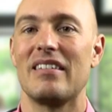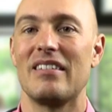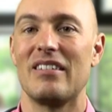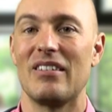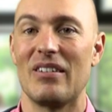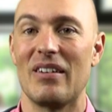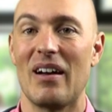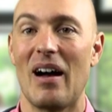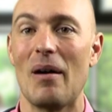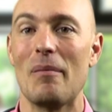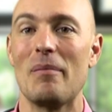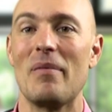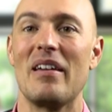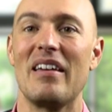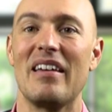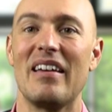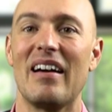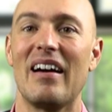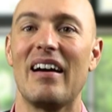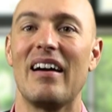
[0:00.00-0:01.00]
to come
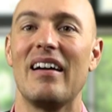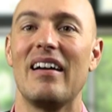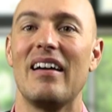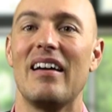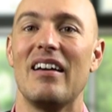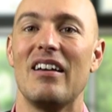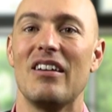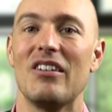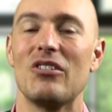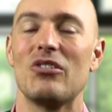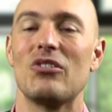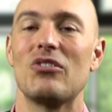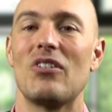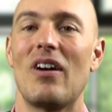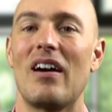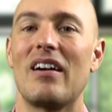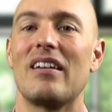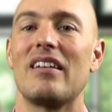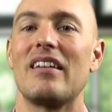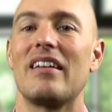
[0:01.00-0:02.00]
here
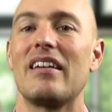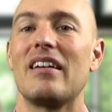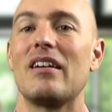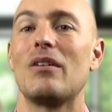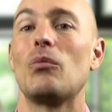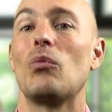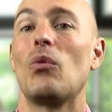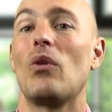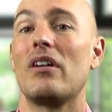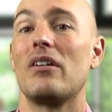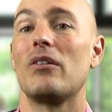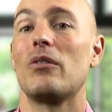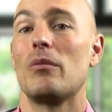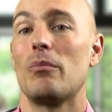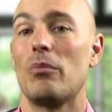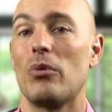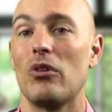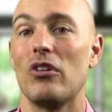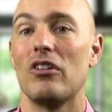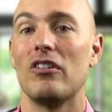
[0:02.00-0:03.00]
struggling and want to
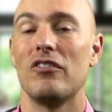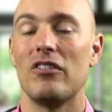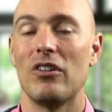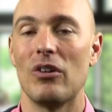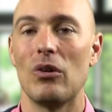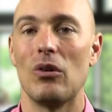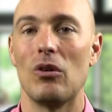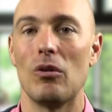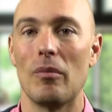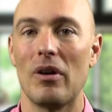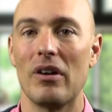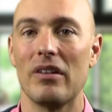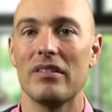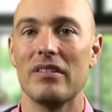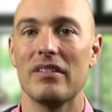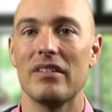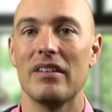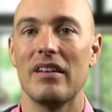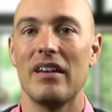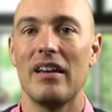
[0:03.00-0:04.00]
improve your
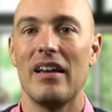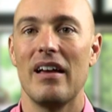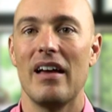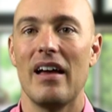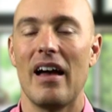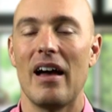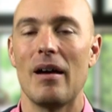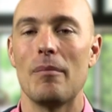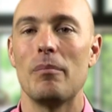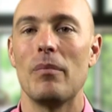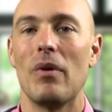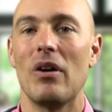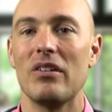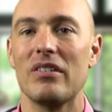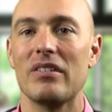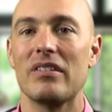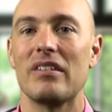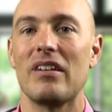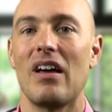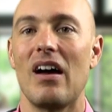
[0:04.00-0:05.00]
hormones. And
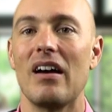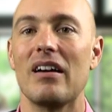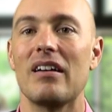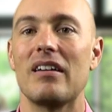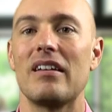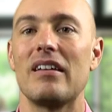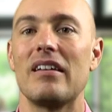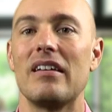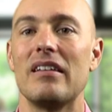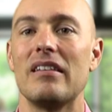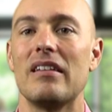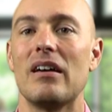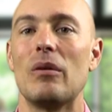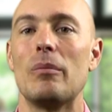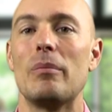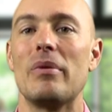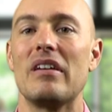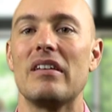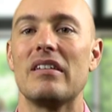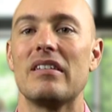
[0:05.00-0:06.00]
most likely there'll
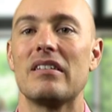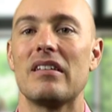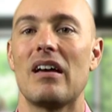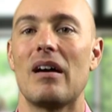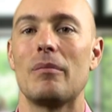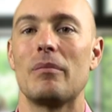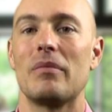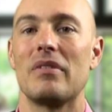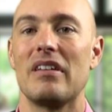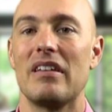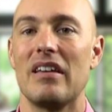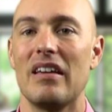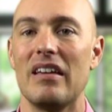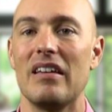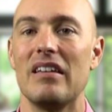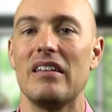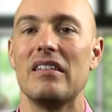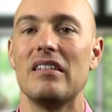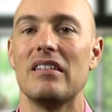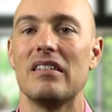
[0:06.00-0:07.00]
be some
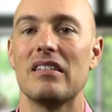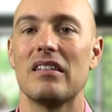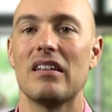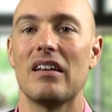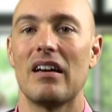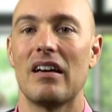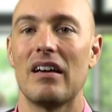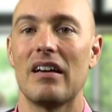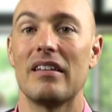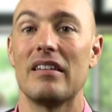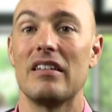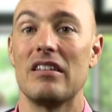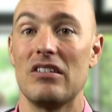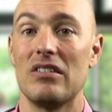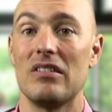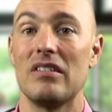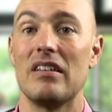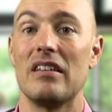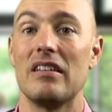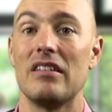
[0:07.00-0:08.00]
keys that you
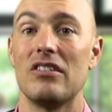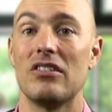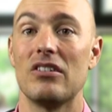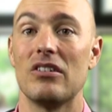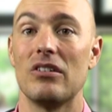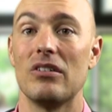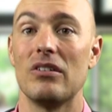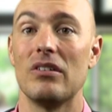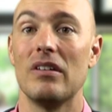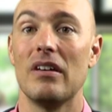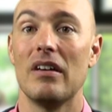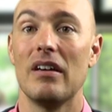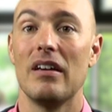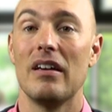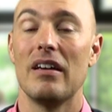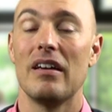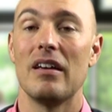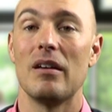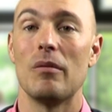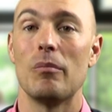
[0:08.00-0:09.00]
need to
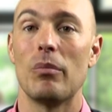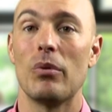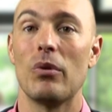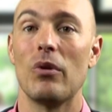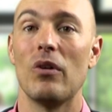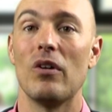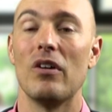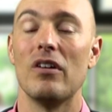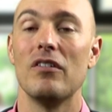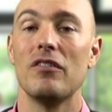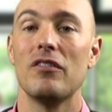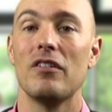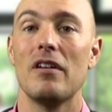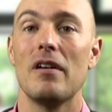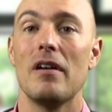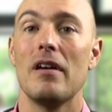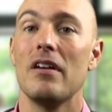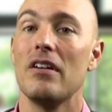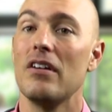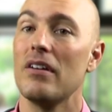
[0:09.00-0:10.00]
improve.
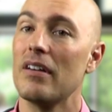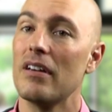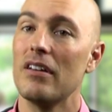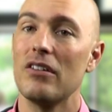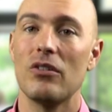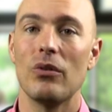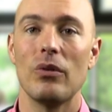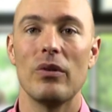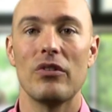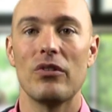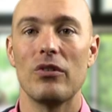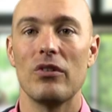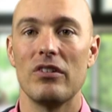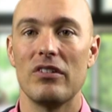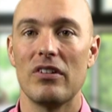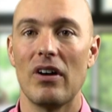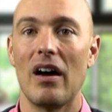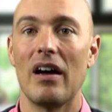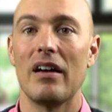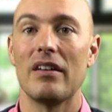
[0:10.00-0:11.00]
You can do it through
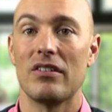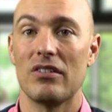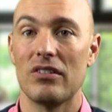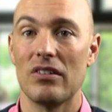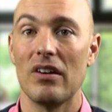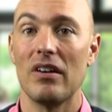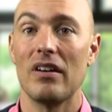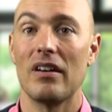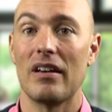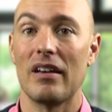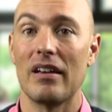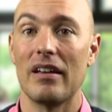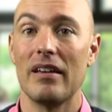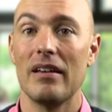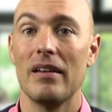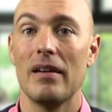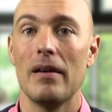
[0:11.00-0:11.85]
diet, certainly.